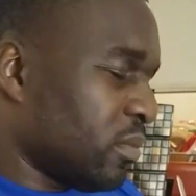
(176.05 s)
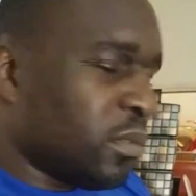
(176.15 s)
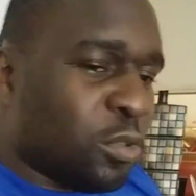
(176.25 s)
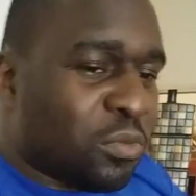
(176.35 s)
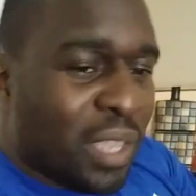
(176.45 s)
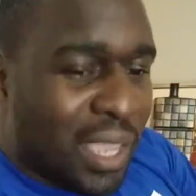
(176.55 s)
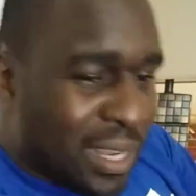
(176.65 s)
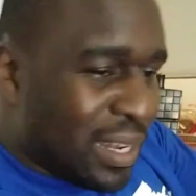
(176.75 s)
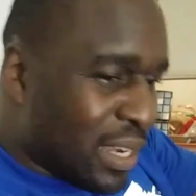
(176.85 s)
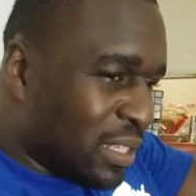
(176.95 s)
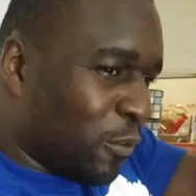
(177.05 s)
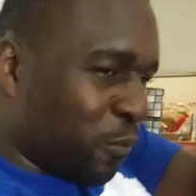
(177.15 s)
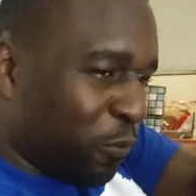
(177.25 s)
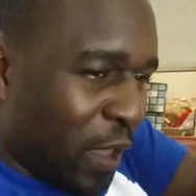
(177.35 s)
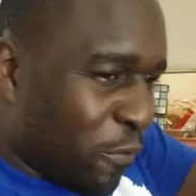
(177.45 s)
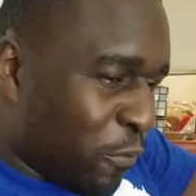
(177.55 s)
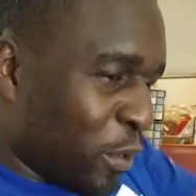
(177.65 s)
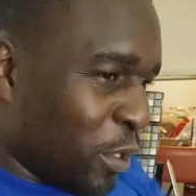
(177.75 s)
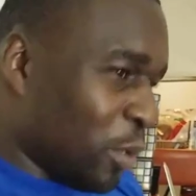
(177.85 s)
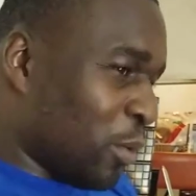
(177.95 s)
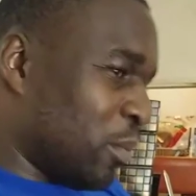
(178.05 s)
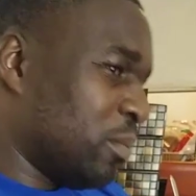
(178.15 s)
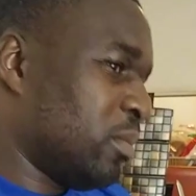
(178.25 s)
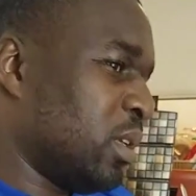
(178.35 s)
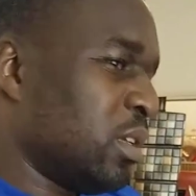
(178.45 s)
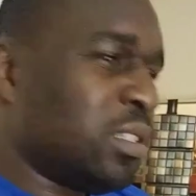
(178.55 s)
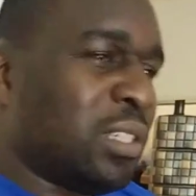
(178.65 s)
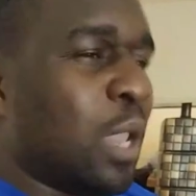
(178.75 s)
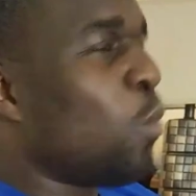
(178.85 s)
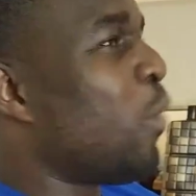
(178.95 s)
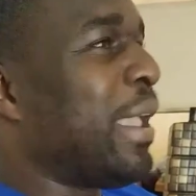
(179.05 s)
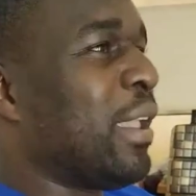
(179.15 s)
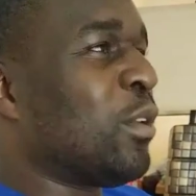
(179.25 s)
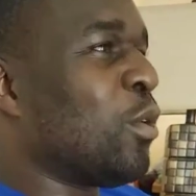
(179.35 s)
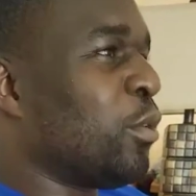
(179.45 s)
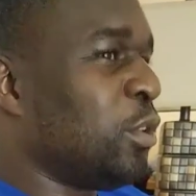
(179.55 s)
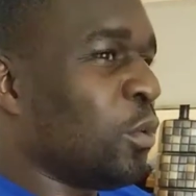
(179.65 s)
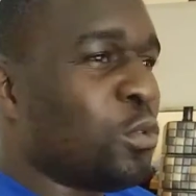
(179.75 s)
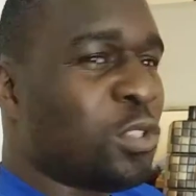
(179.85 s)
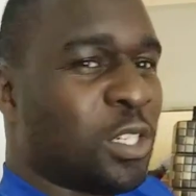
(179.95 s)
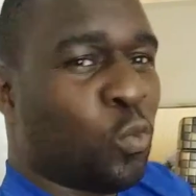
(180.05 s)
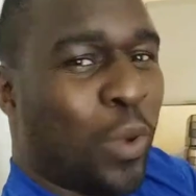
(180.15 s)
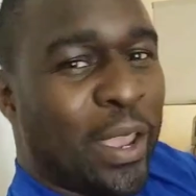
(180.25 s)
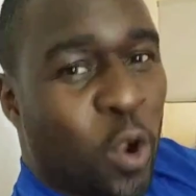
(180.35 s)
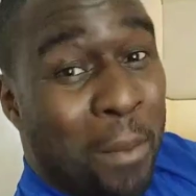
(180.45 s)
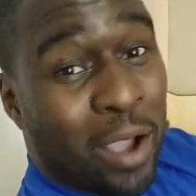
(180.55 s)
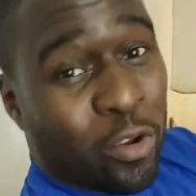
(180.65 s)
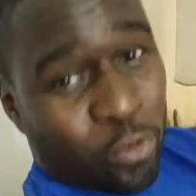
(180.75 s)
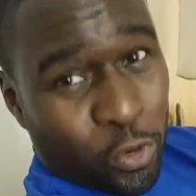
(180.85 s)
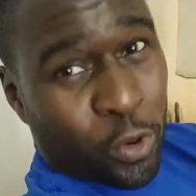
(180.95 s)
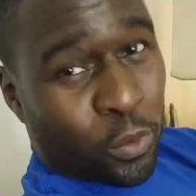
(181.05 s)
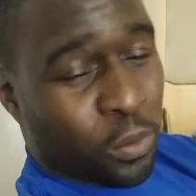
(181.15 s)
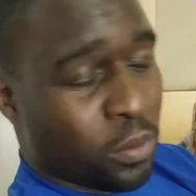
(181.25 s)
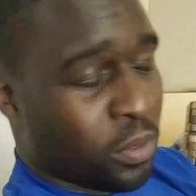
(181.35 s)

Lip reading: You thinking that she faithful to you. She ain't waiting on you. She wait on my crew.